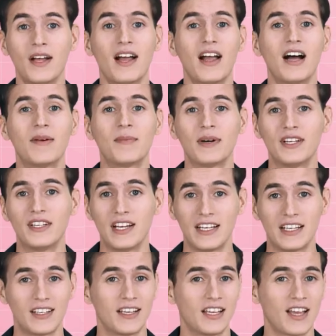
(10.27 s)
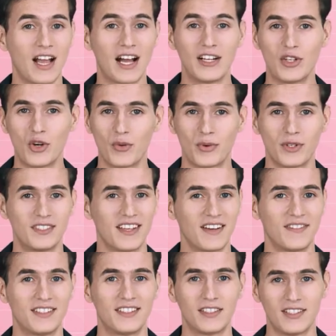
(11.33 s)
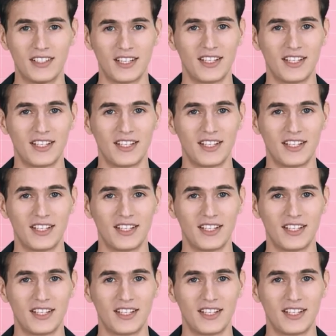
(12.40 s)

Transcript: On Monday, October 7th,